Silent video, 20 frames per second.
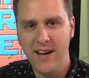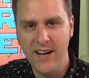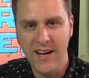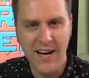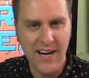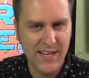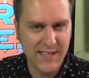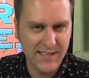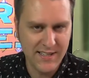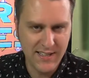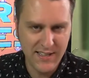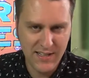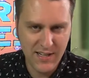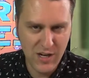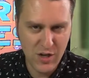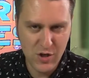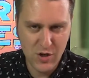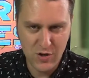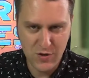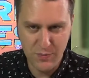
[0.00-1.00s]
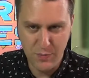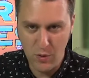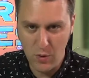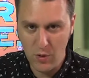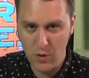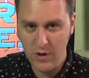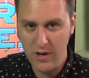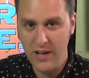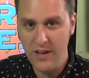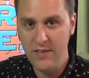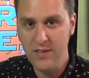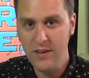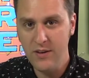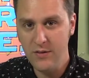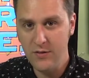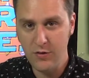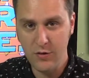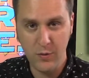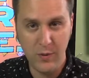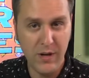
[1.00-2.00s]
an ostentatious board and
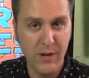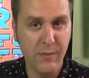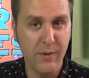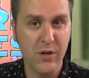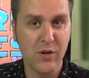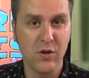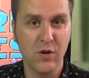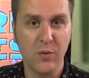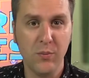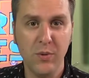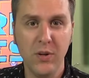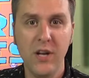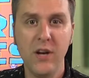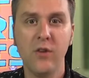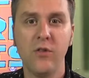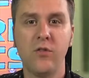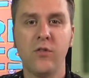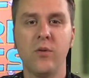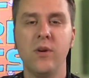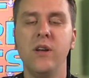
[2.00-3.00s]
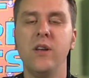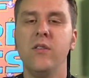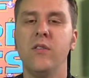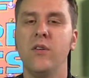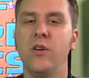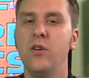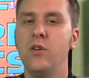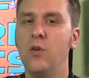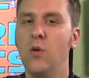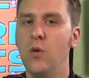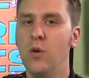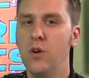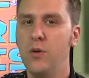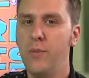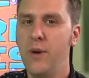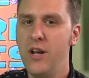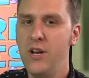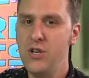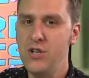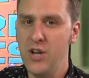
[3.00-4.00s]
these three-dimensional player screens adorned
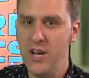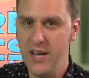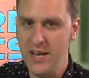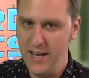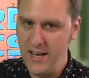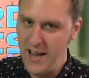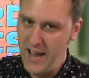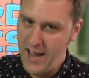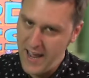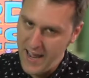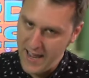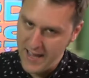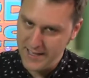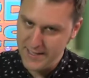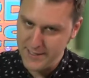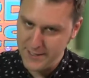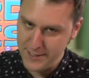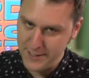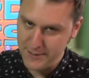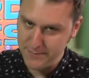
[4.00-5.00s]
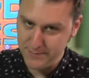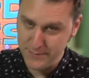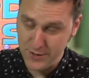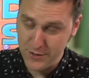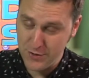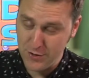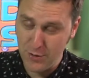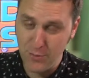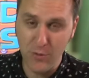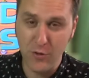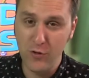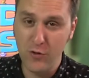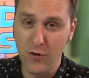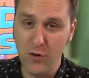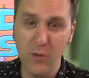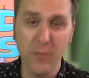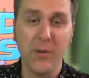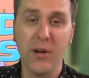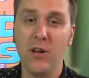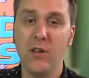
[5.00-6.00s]
by giant hands. It's almost
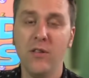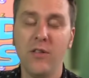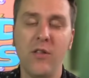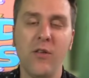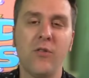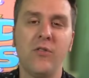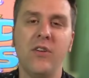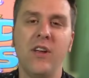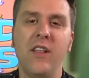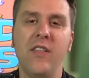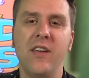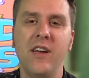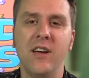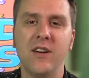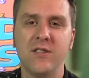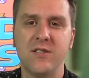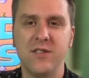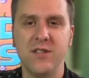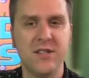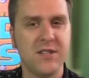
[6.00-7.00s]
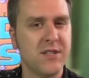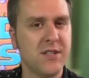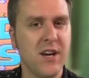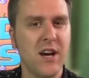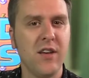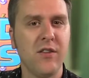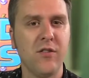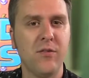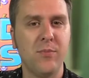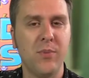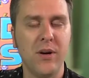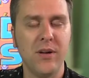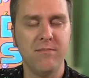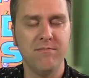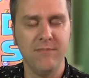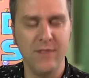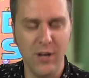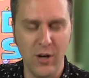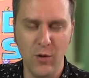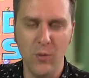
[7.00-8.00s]
criminal that there's anything else to discuss,
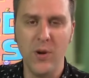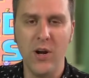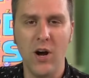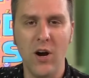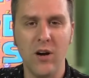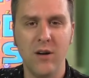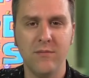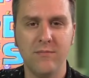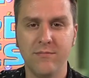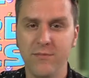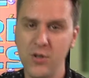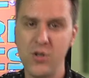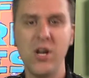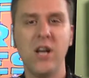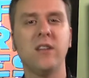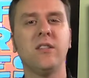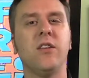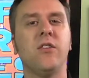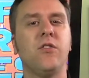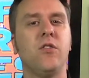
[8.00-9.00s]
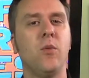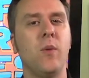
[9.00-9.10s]
but here we are. The checklist